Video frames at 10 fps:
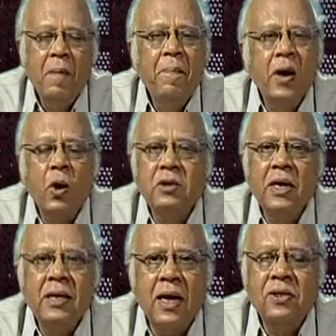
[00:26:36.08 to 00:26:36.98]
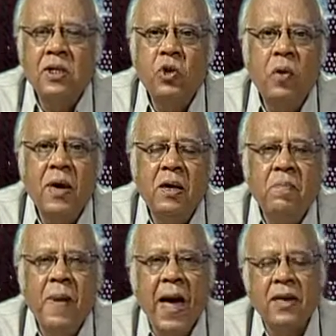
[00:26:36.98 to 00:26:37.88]
Because the Nazi
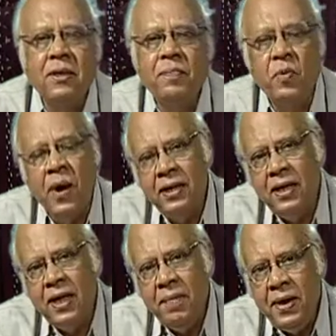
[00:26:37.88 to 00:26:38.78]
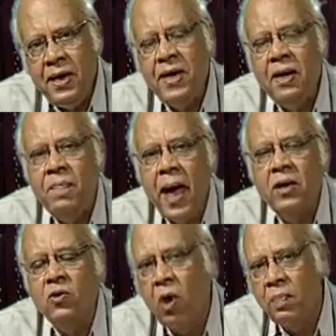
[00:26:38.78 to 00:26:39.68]
Soviet pact provided the immediate
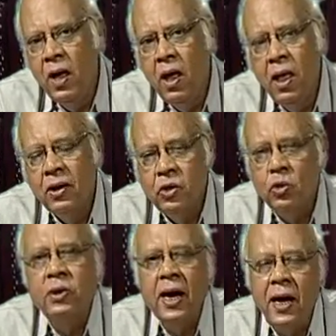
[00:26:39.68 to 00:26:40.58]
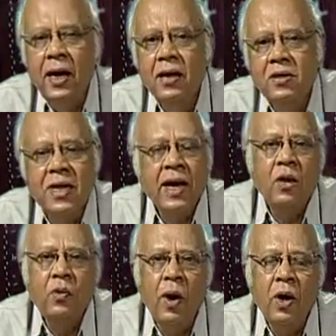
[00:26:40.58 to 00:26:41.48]
backdrop to the
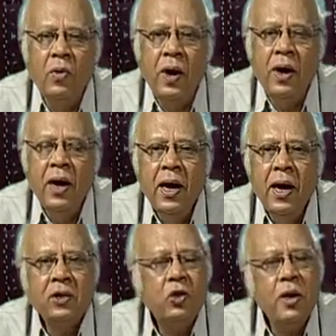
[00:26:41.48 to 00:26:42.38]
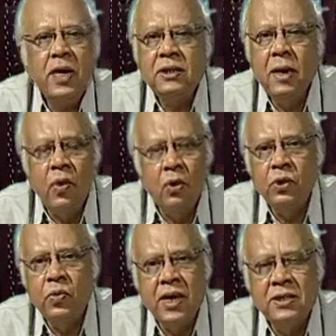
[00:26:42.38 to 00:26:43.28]
Second World War, historians have
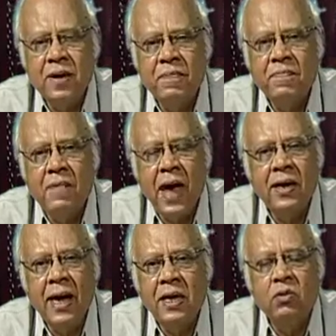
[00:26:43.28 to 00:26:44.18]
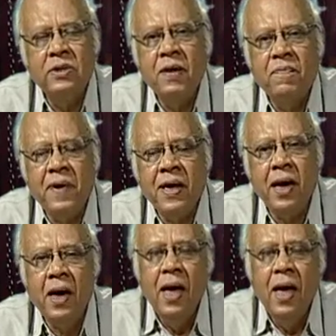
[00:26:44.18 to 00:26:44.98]
also raised a, an accusing finger